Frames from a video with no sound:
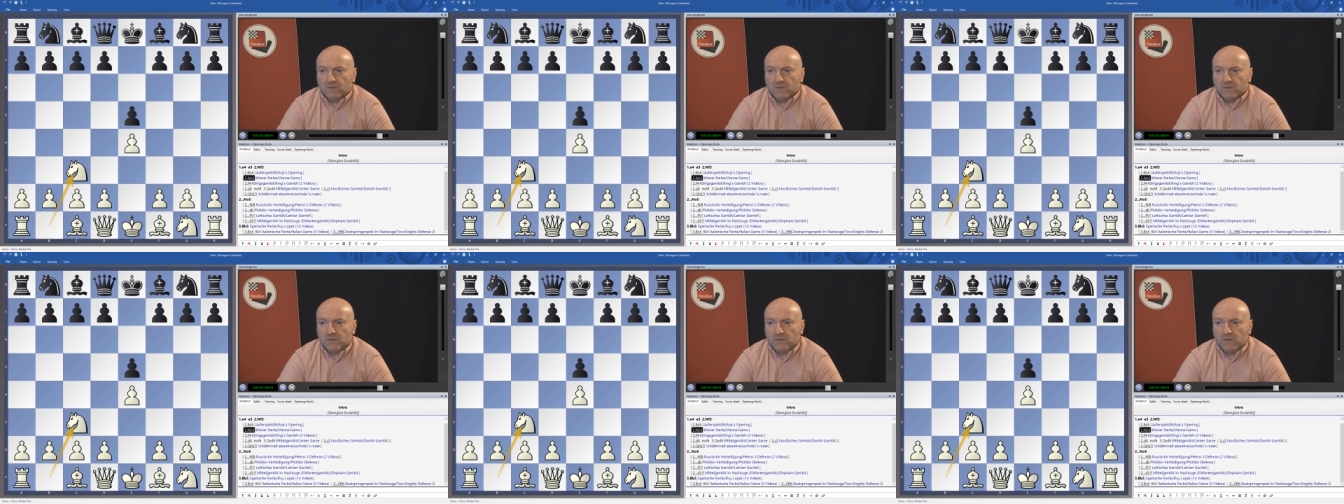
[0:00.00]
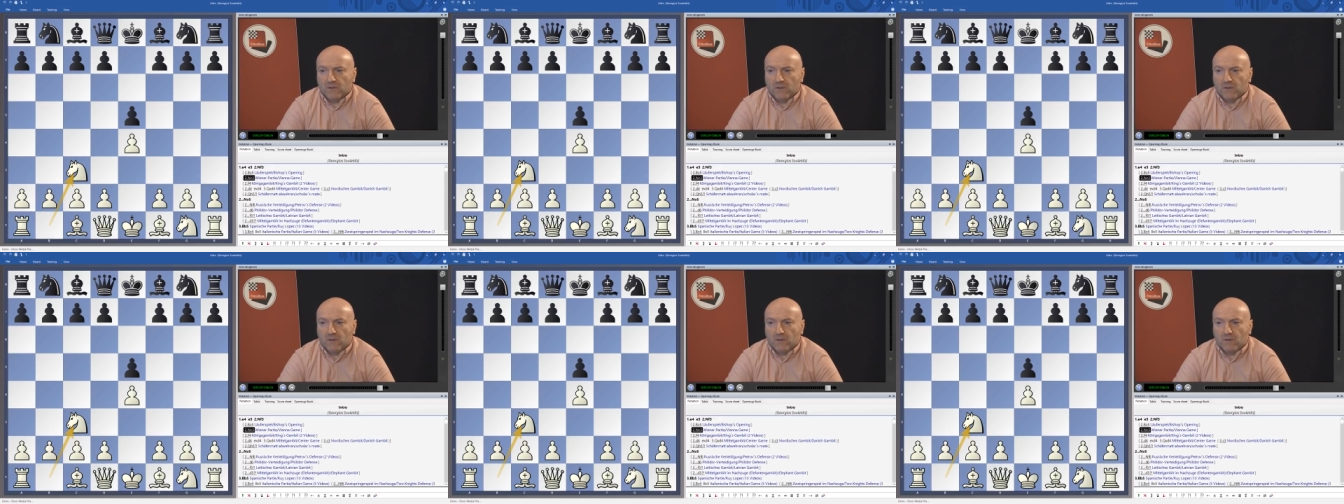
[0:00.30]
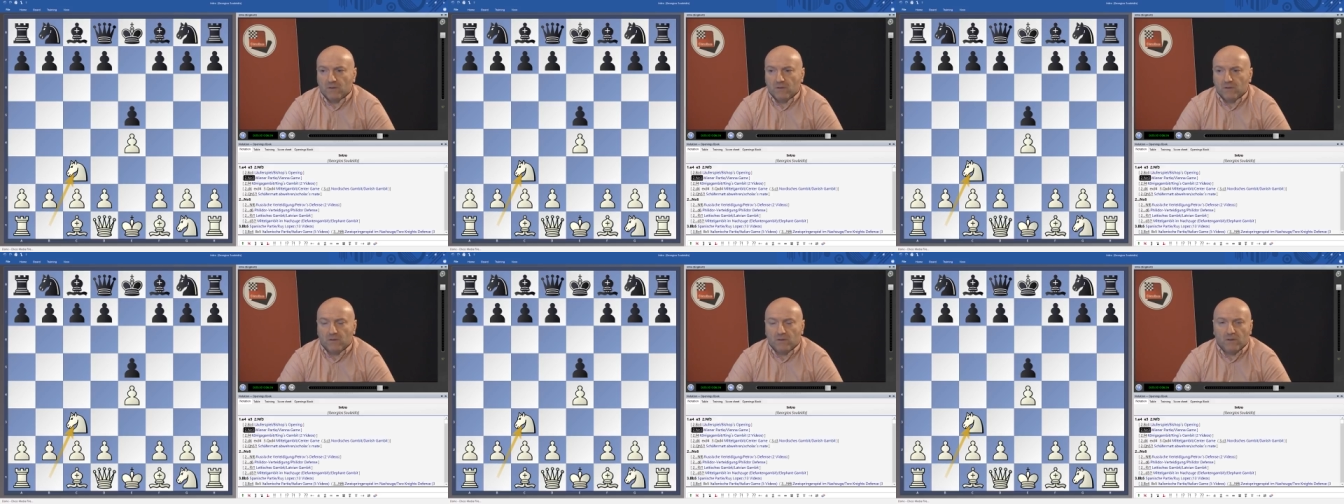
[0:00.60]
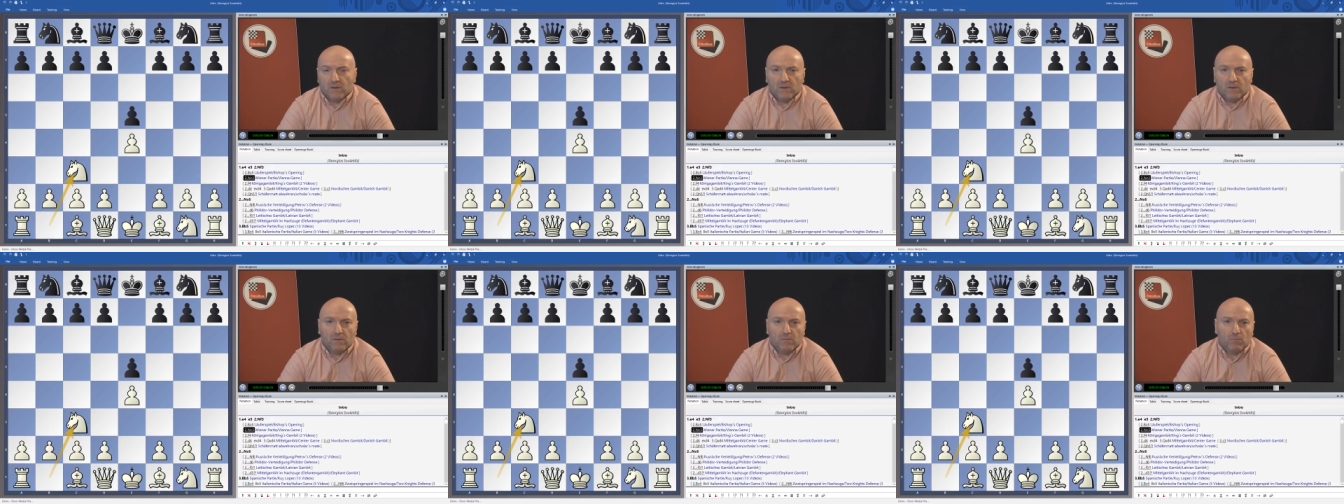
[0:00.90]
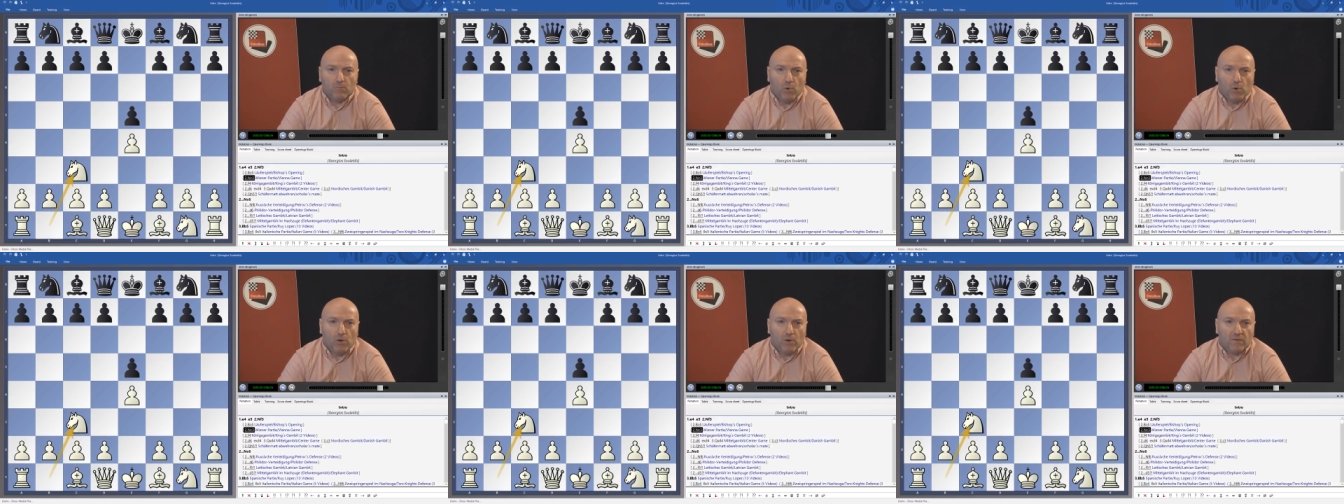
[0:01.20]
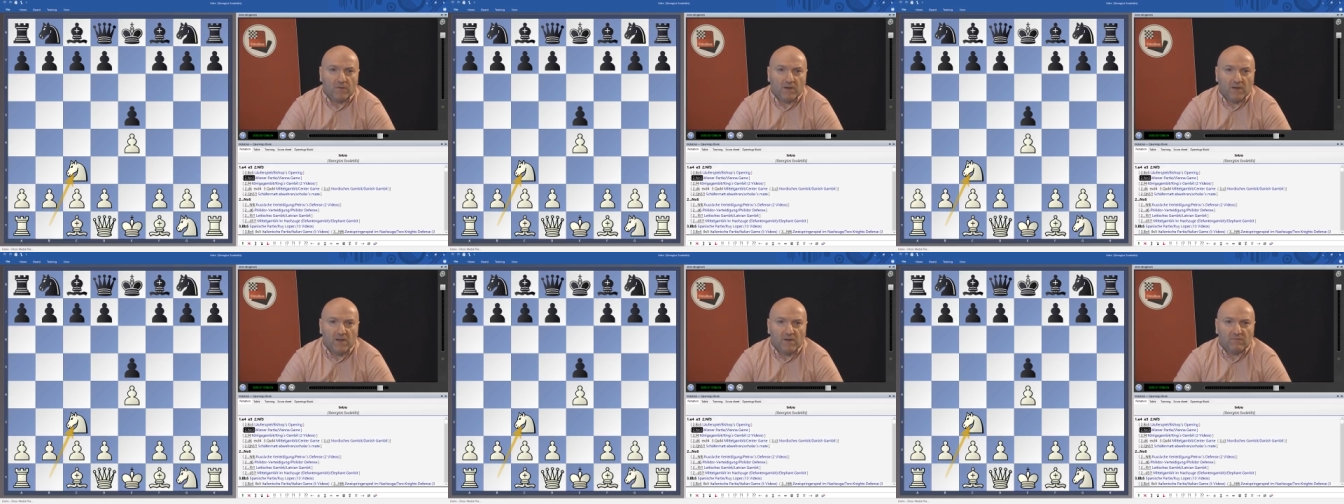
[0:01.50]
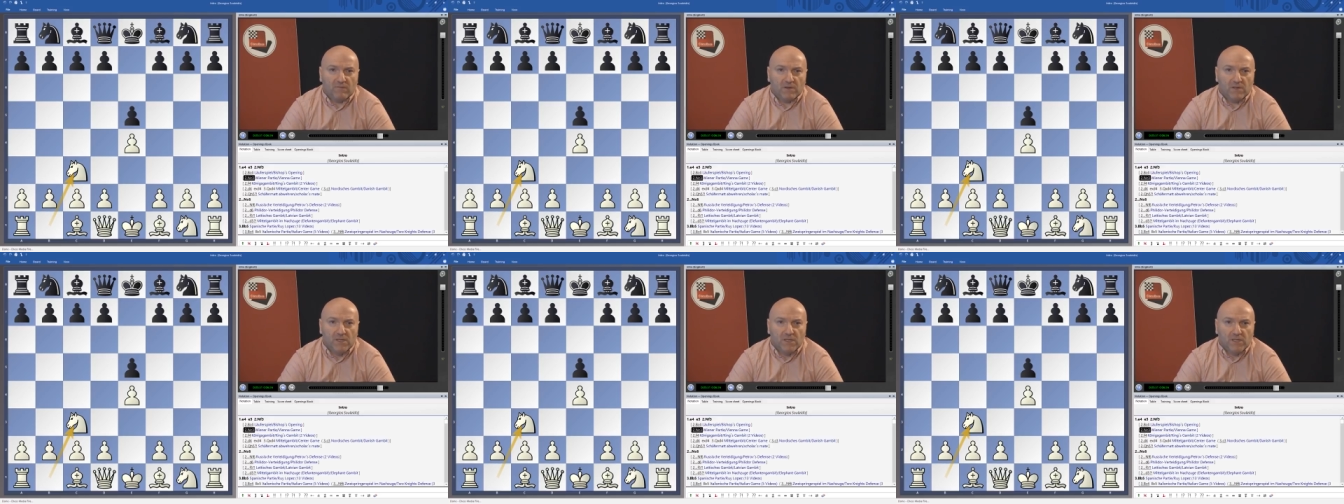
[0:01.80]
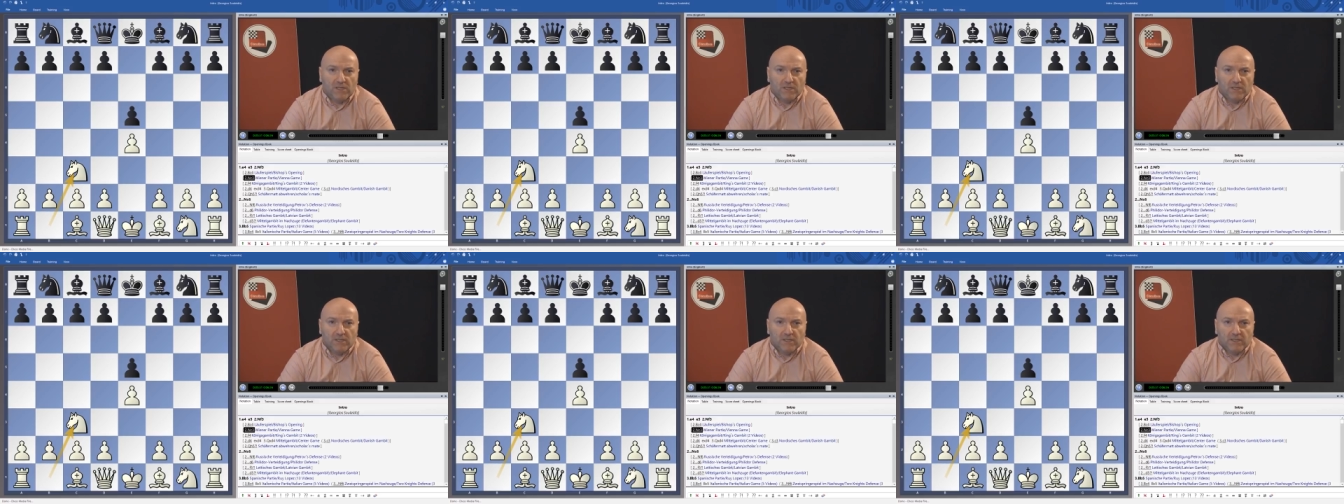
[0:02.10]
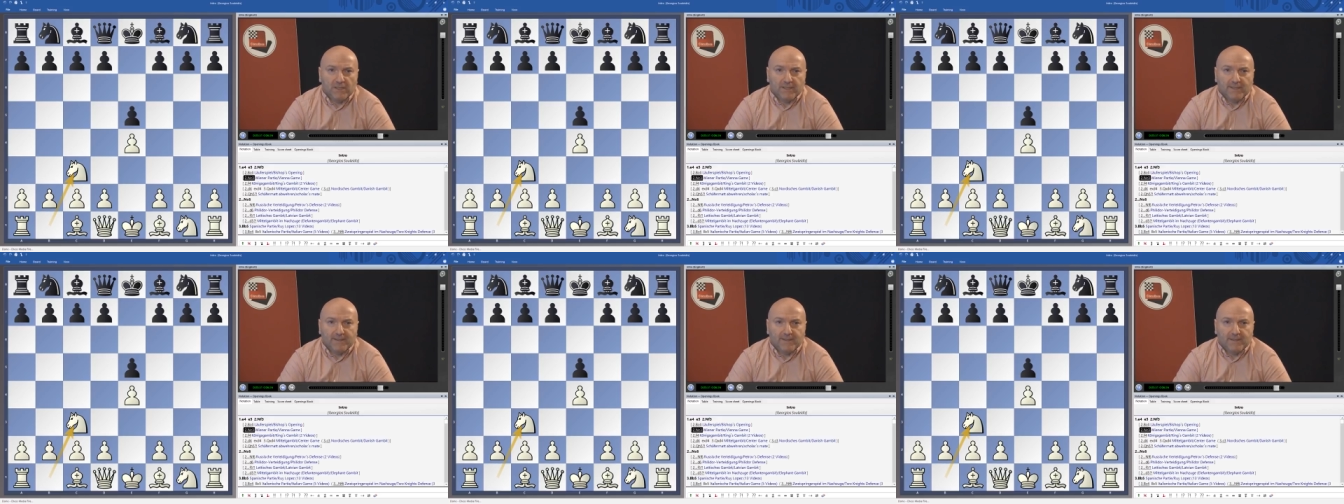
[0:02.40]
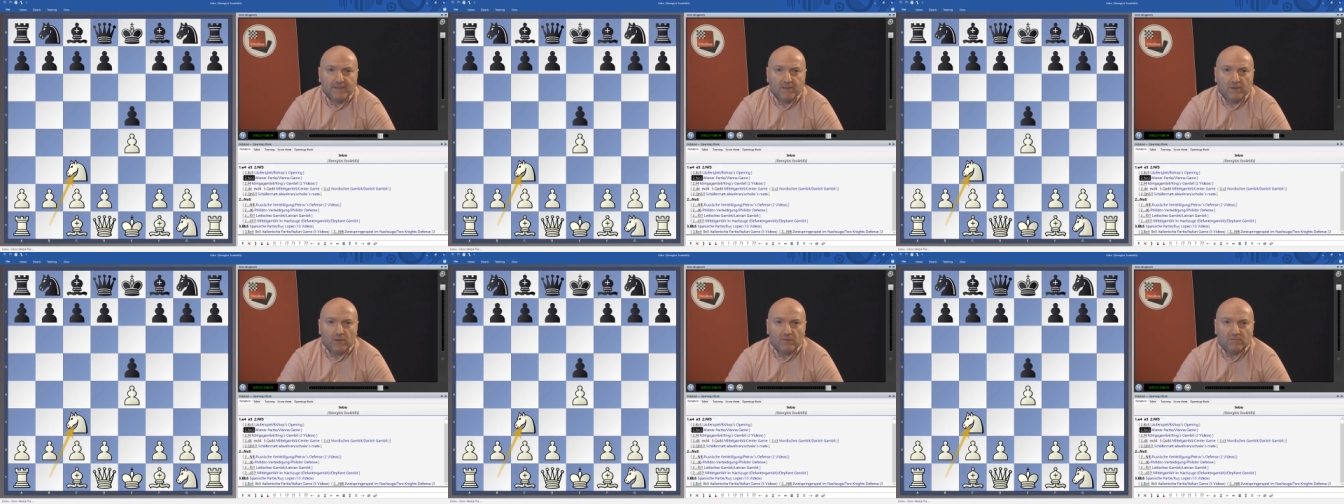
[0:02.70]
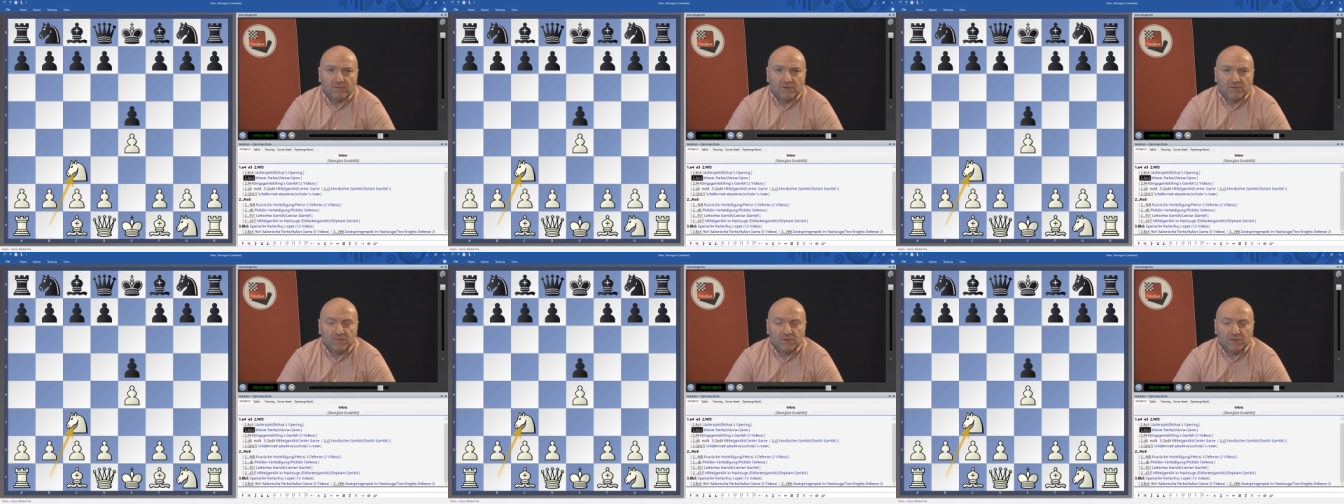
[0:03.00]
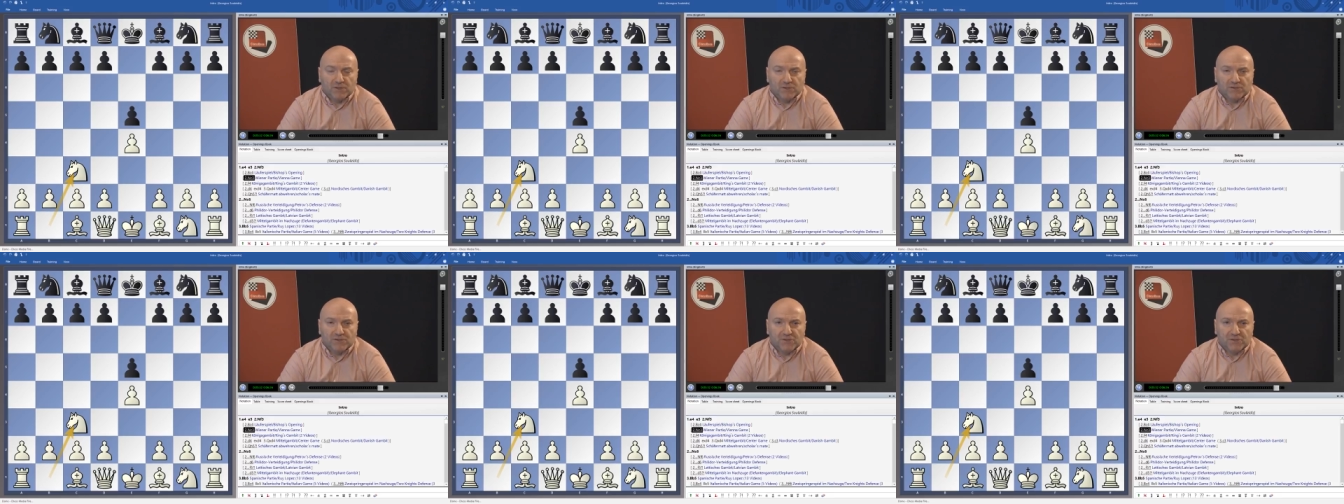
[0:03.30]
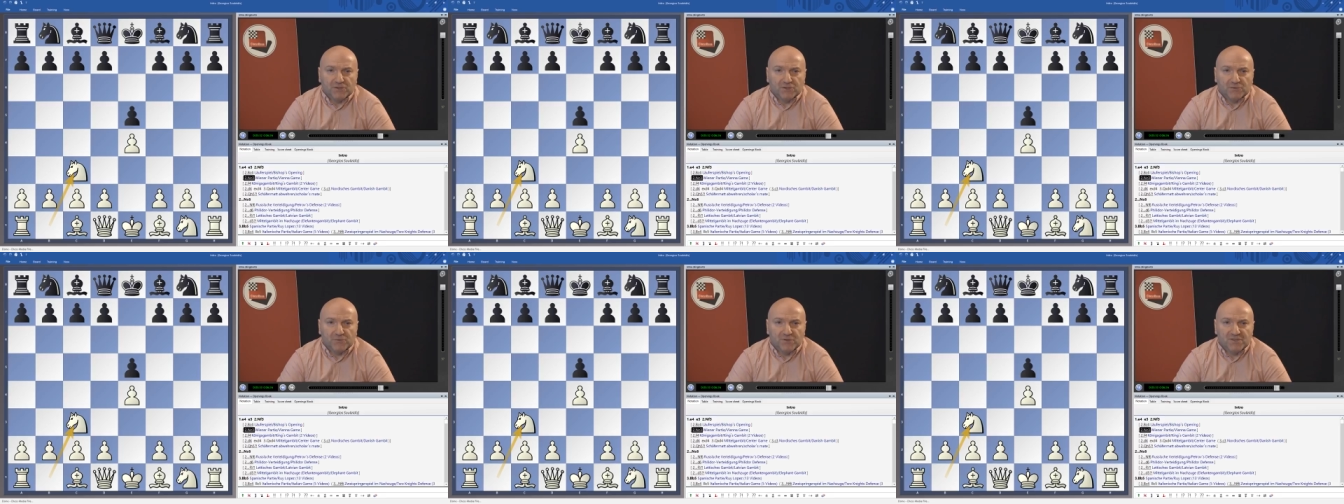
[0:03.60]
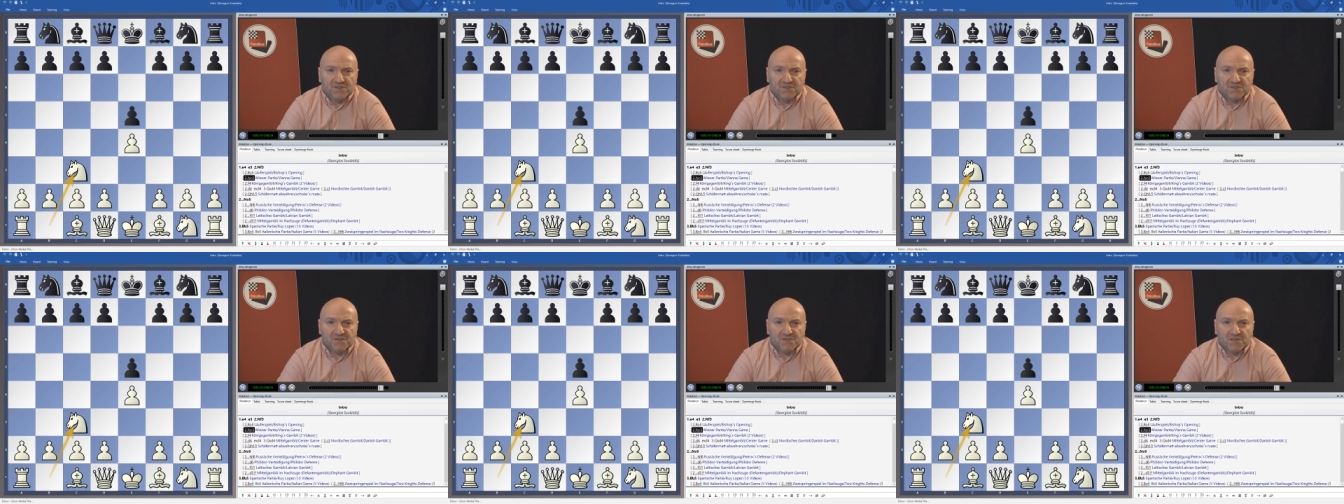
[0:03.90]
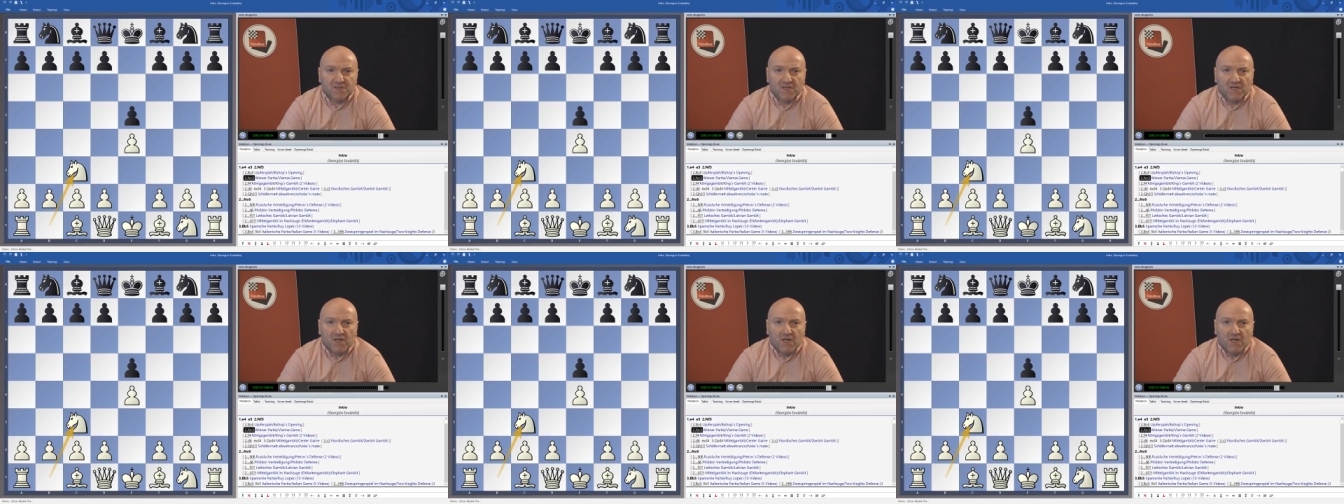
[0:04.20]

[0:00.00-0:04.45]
the more the level of difficulty increases.